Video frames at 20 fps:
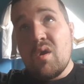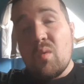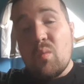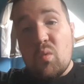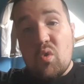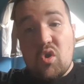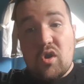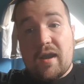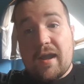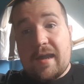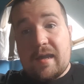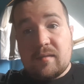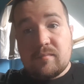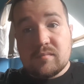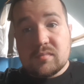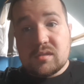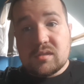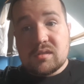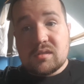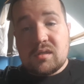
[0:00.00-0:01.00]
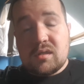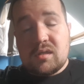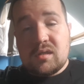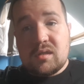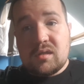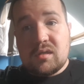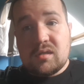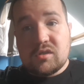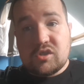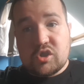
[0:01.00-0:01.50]
War Games
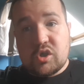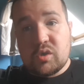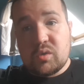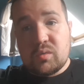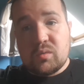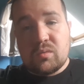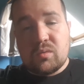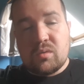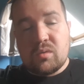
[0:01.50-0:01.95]
2,